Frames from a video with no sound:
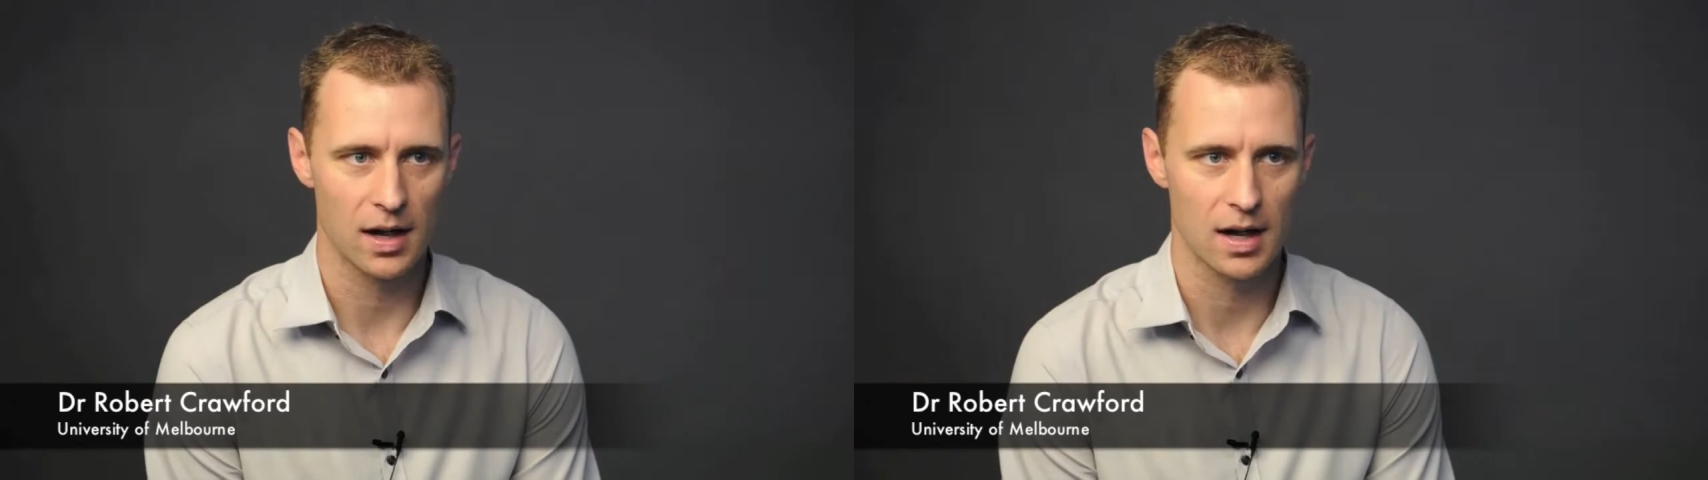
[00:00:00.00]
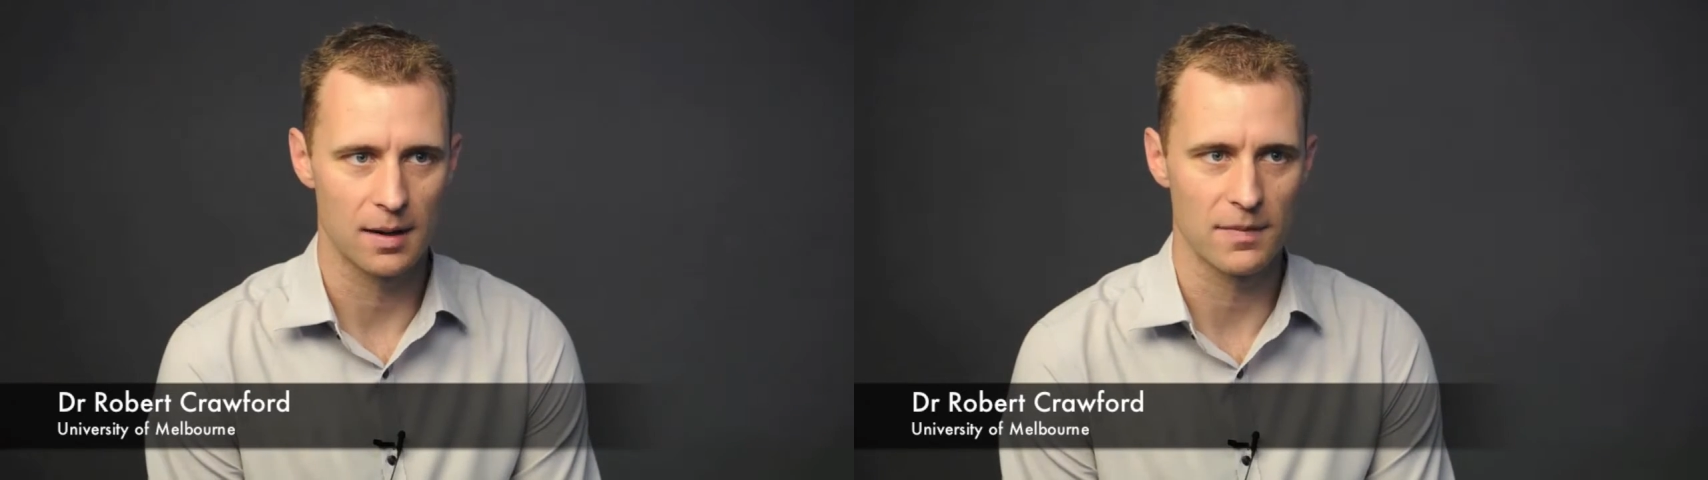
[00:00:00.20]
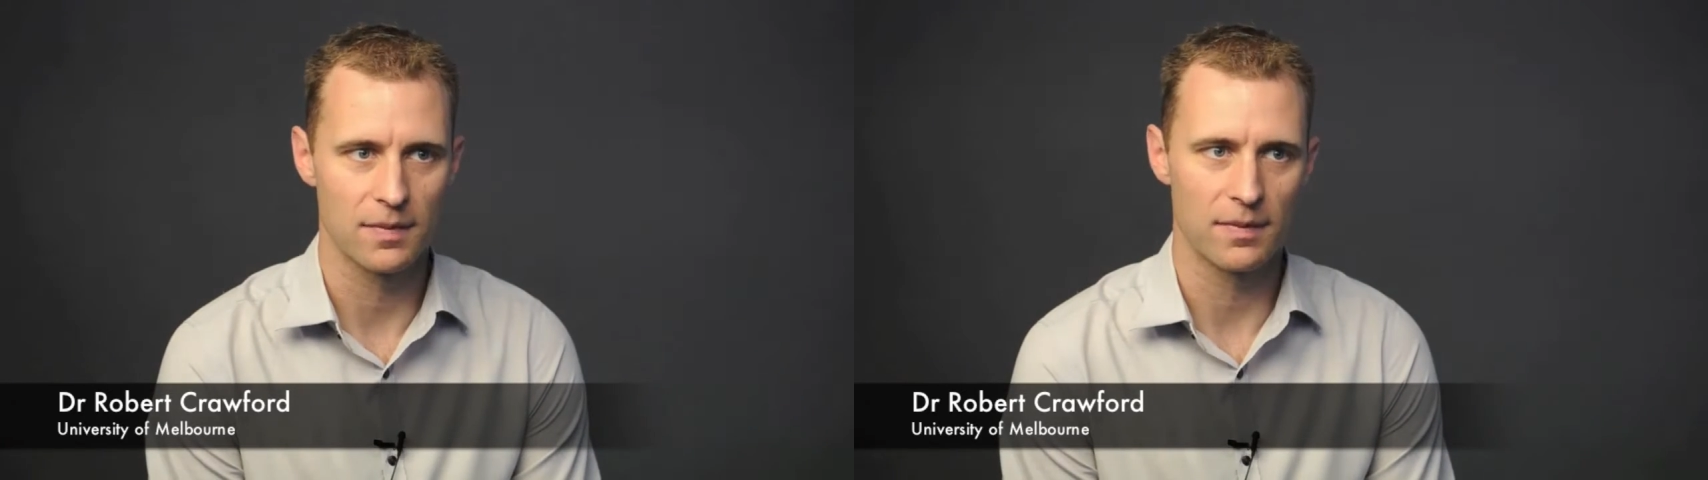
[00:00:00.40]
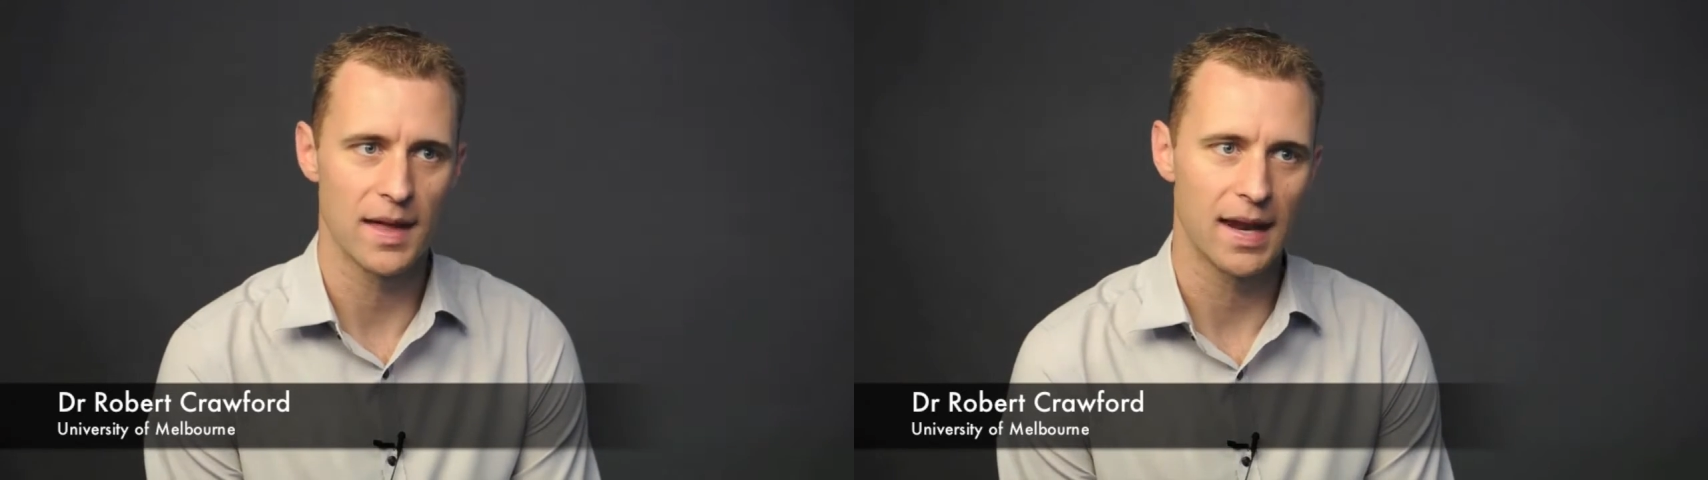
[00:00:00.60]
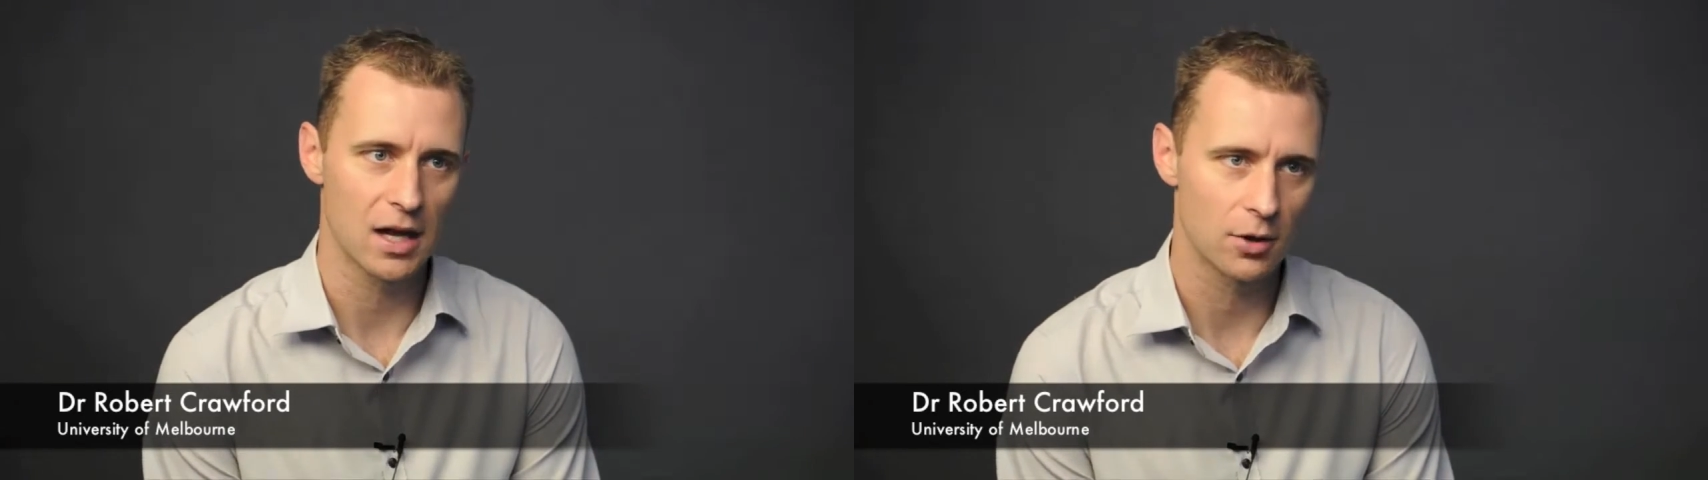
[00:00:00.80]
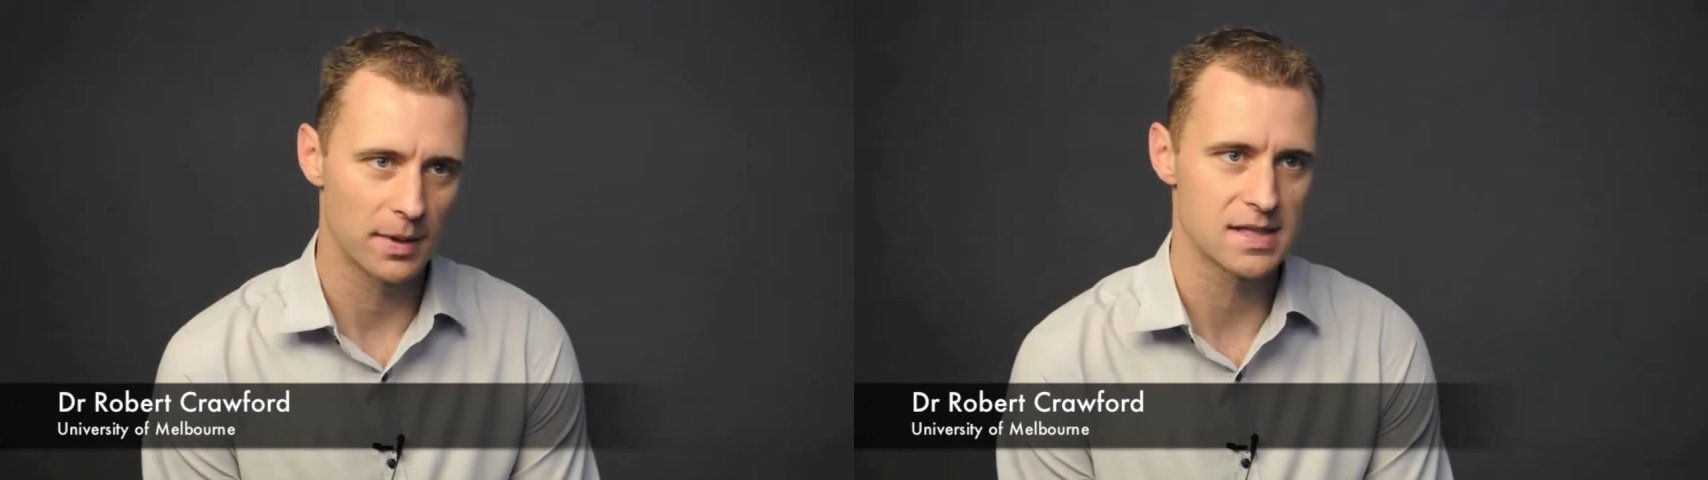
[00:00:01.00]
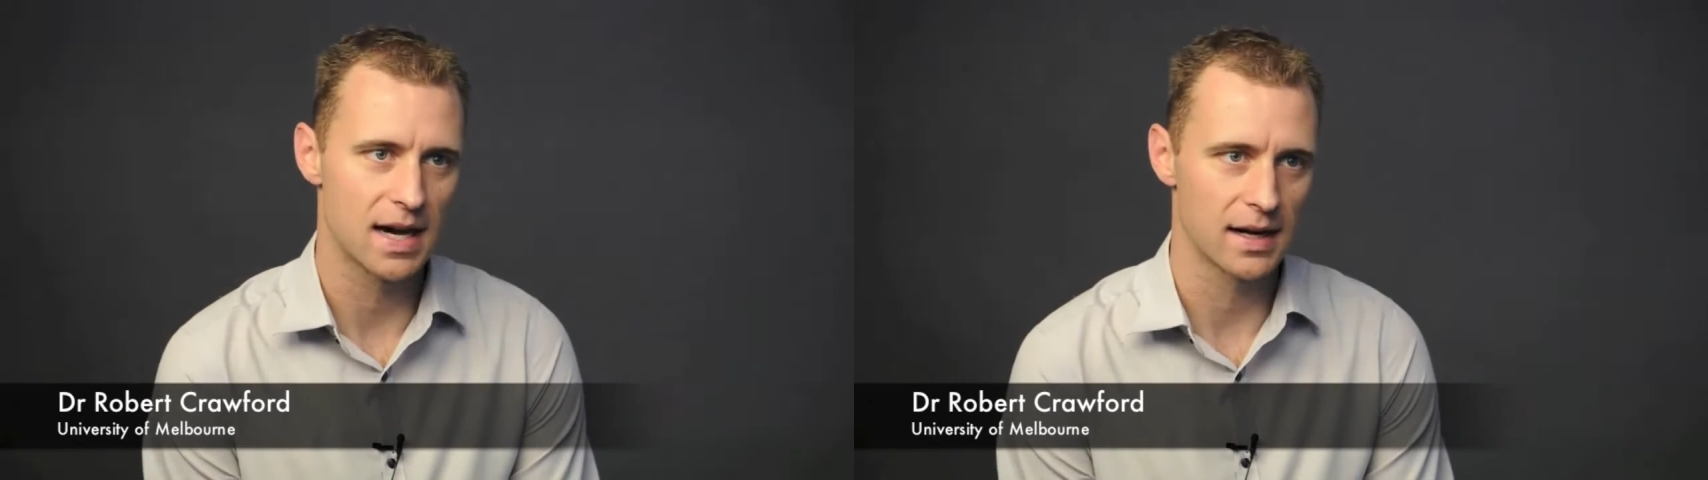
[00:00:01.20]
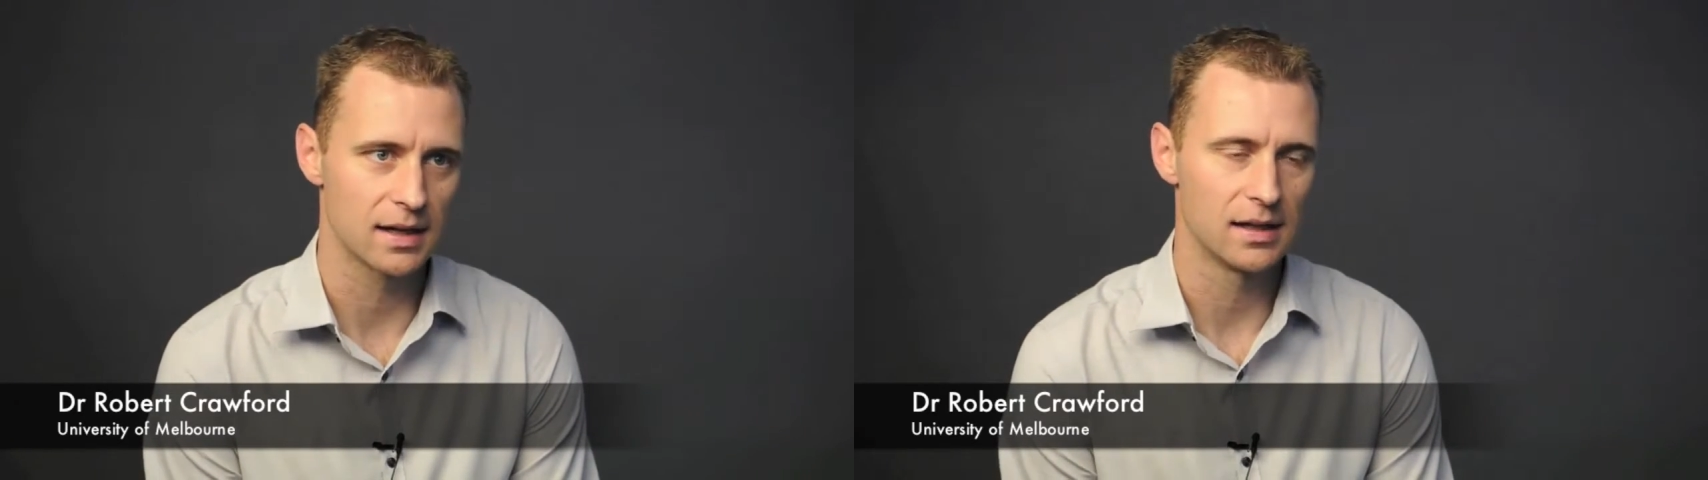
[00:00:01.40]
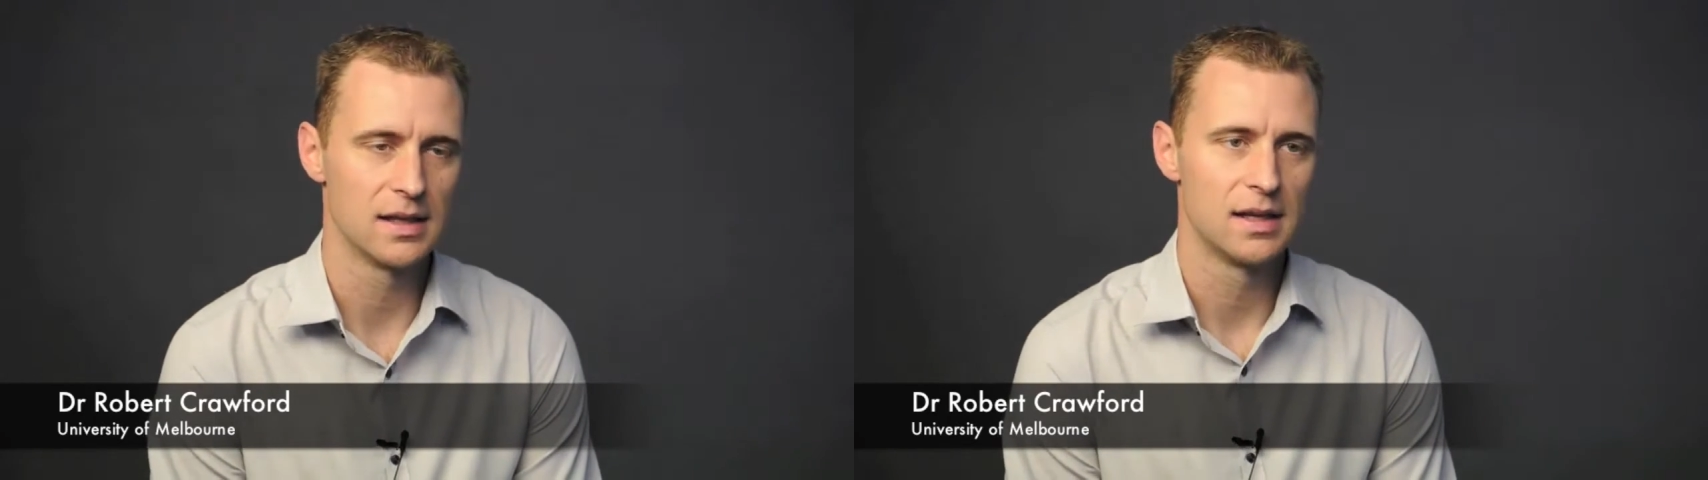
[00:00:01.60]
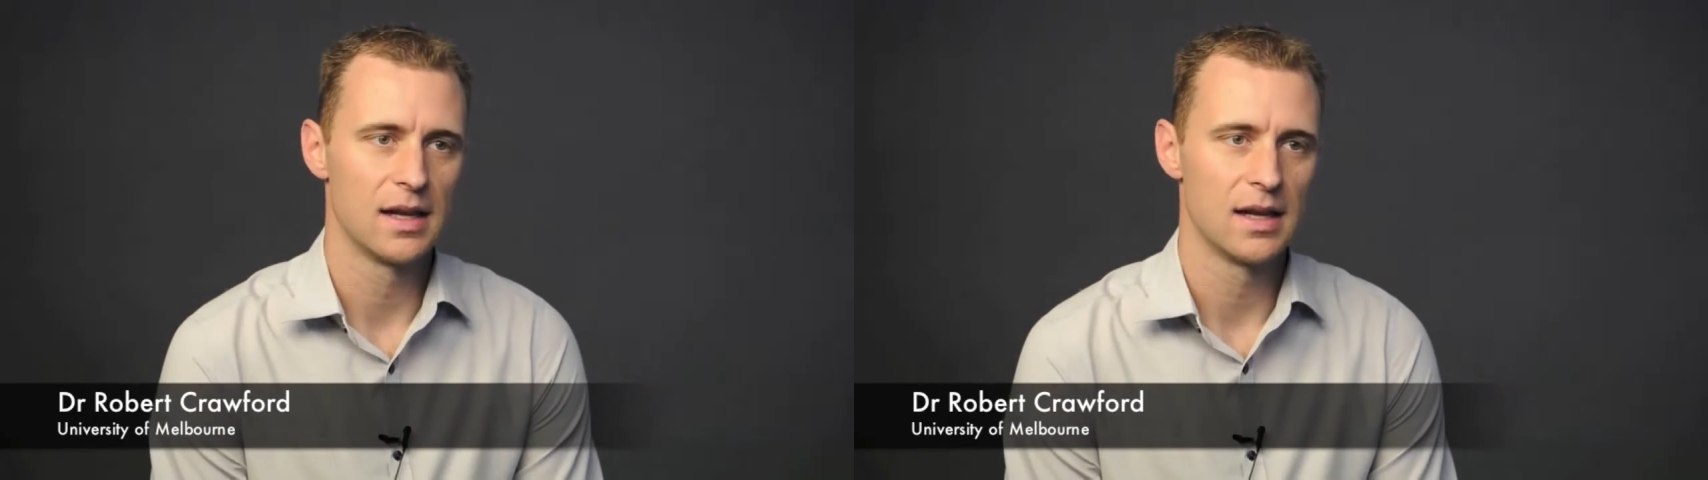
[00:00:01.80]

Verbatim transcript: Um, that economic data